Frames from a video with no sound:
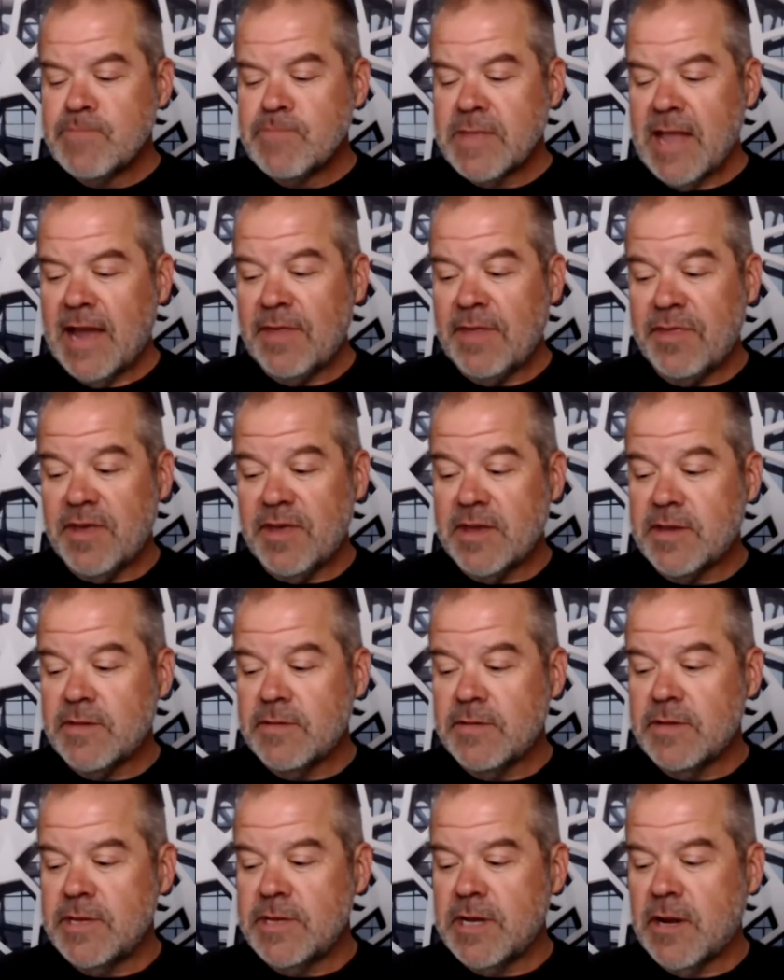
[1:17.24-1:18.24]
i
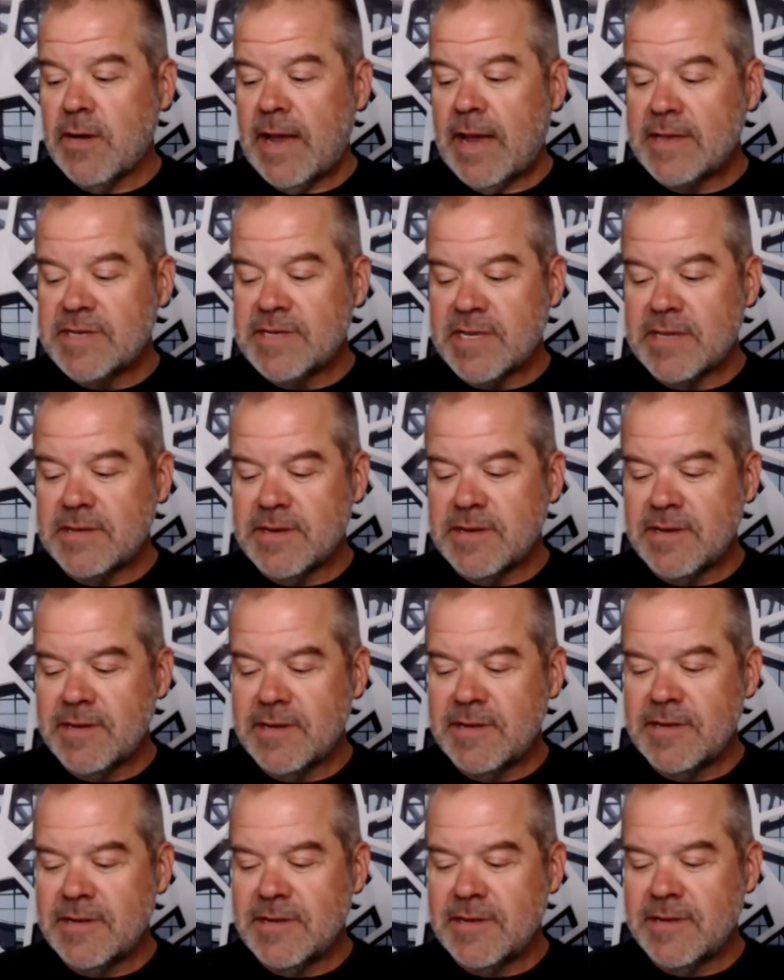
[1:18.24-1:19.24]
think you know as in
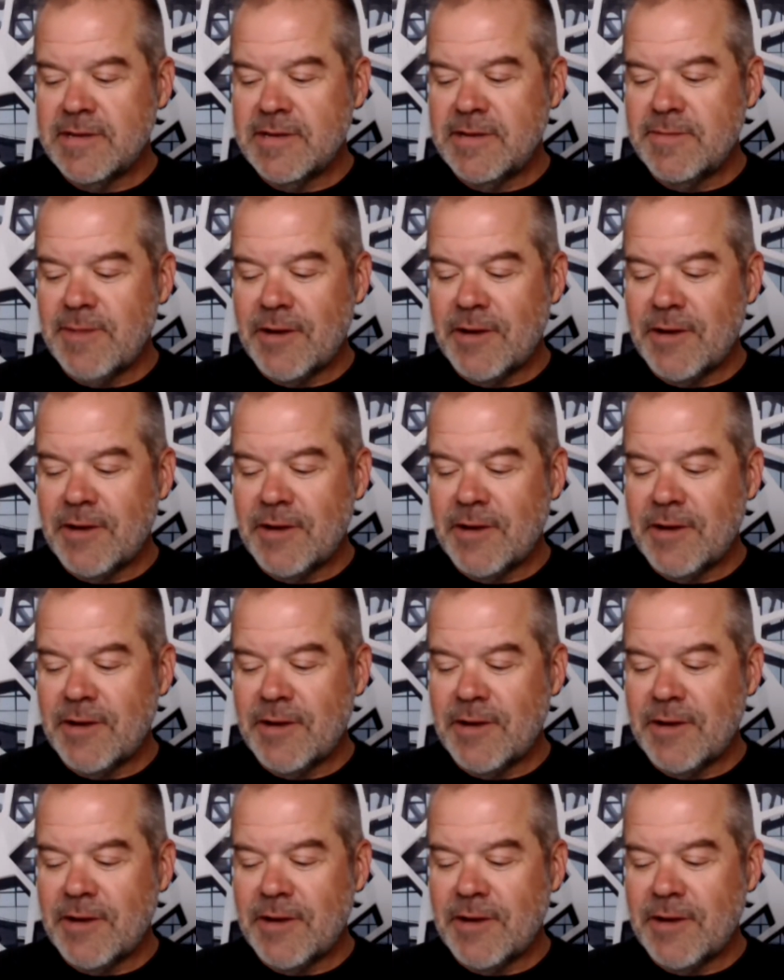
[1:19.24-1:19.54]
in